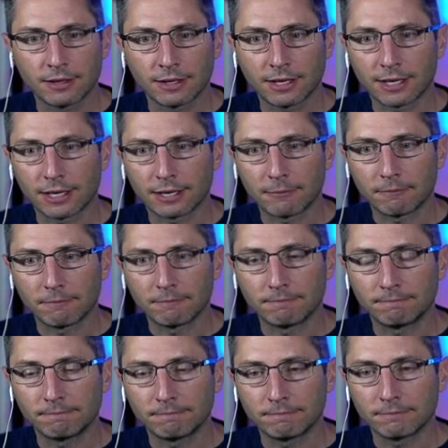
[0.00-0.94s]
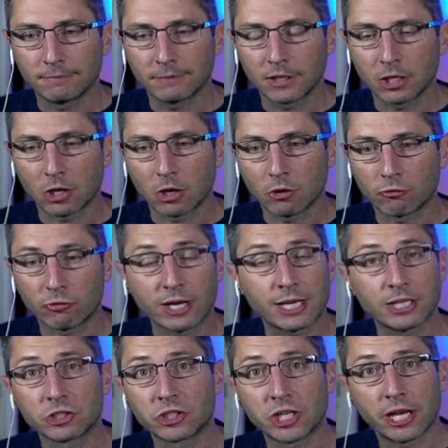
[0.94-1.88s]

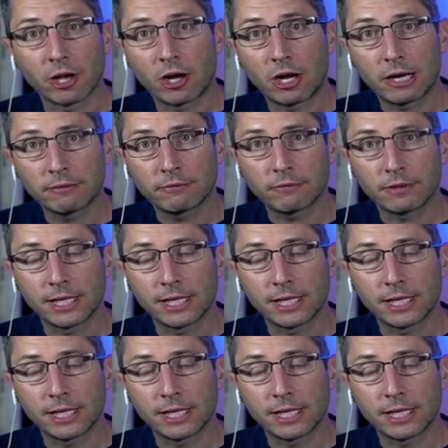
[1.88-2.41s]
ricochet off.